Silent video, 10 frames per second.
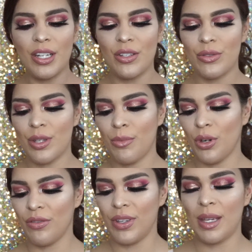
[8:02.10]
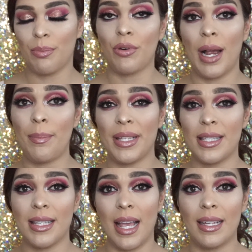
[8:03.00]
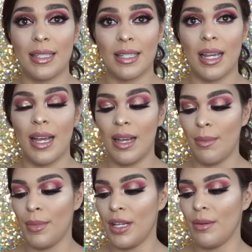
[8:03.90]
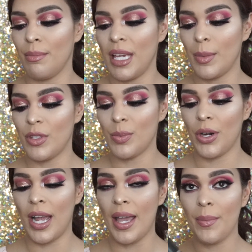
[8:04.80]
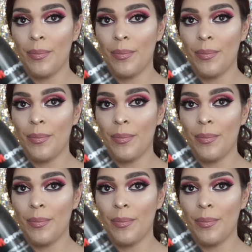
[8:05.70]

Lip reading: and use the Morphe Prep and Set makeup spray.